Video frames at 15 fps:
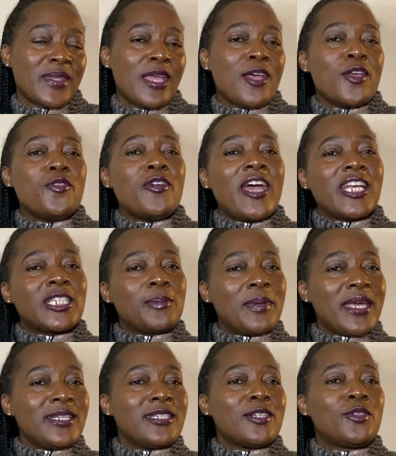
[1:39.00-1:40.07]
You are
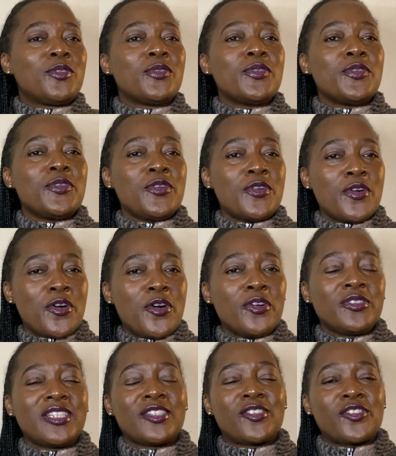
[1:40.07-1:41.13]
expected to know
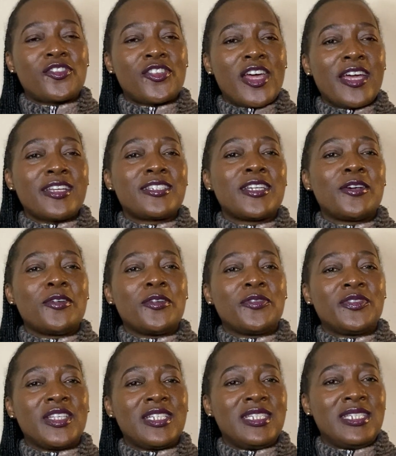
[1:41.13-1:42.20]
the structure of
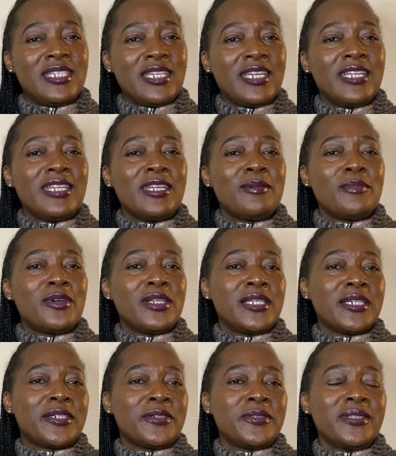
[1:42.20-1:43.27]
the DNA
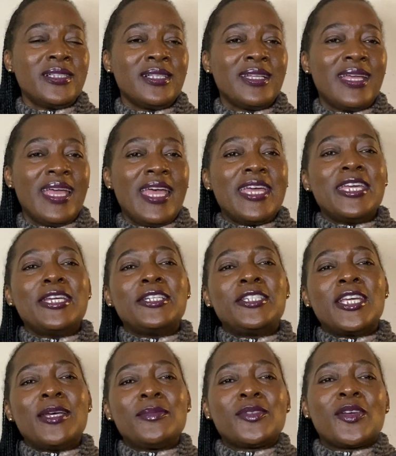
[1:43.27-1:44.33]
molecule in
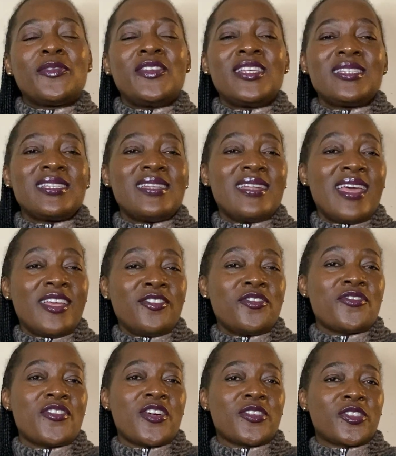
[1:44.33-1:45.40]
terms of its
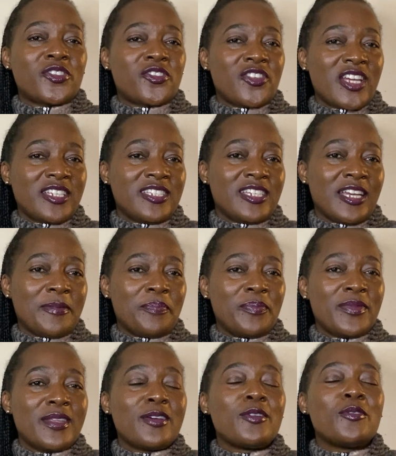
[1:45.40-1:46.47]
natural structure,
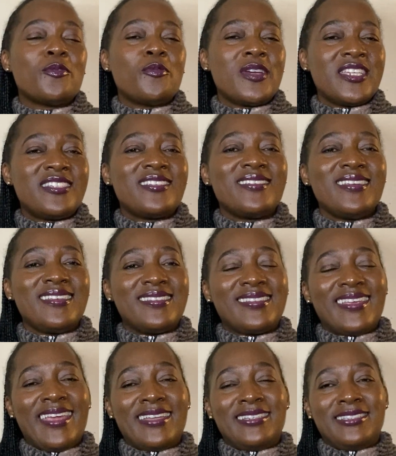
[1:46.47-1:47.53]
which is
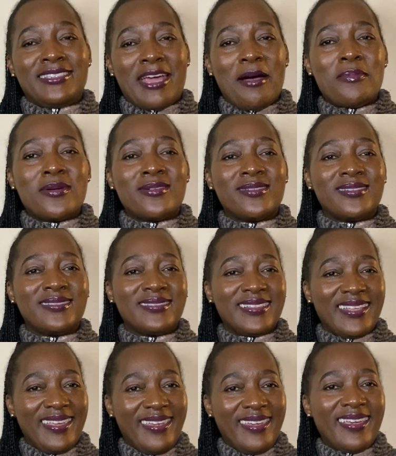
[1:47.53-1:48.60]
a double
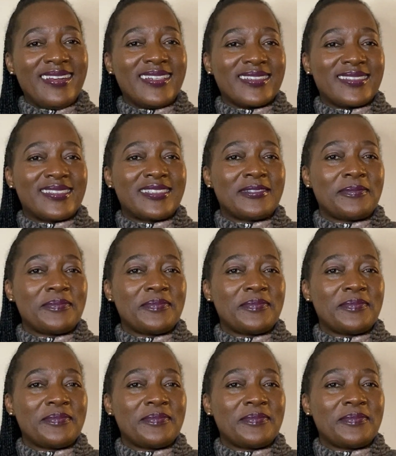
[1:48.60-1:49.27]
helix,